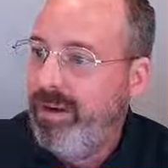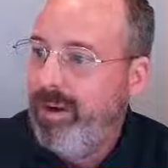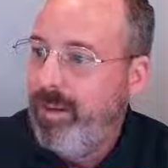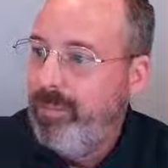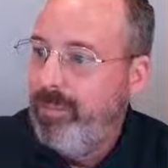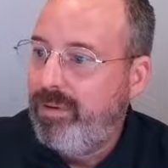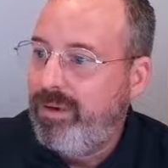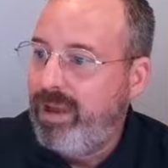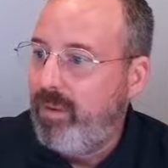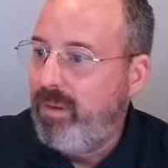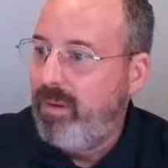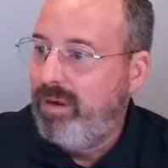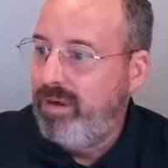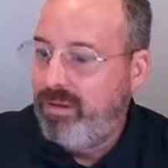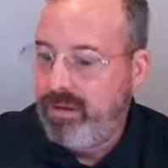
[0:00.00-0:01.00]
But now I
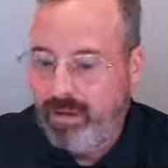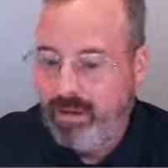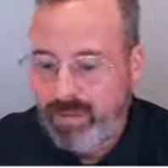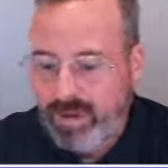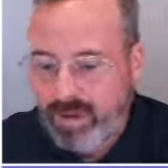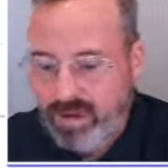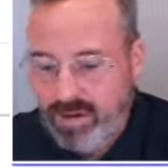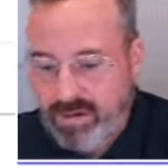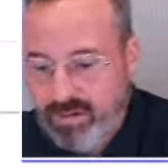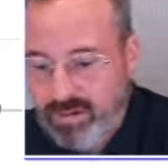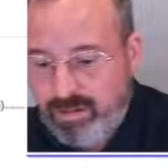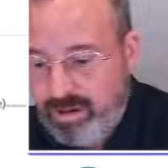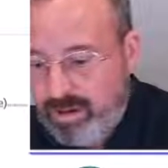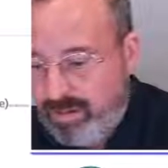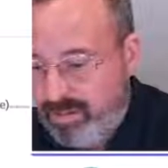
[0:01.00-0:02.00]
could come in
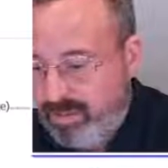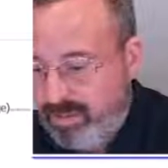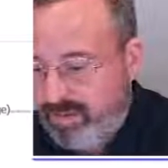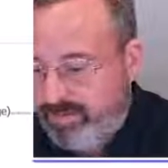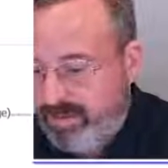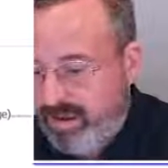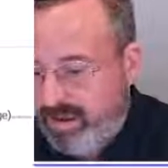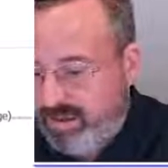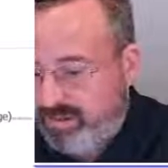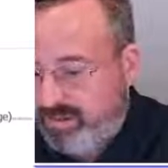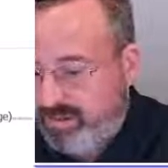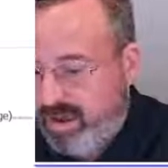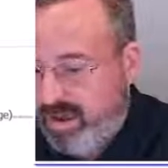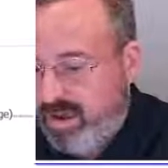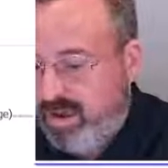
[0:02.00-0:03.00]
on the left-hand
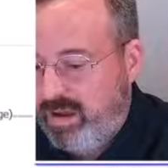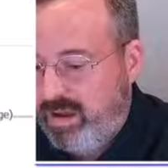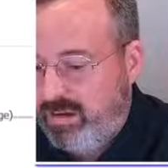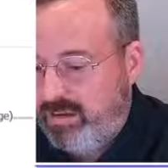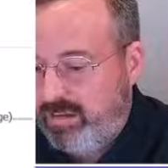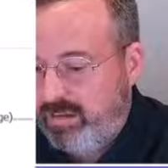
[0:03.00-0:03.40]
side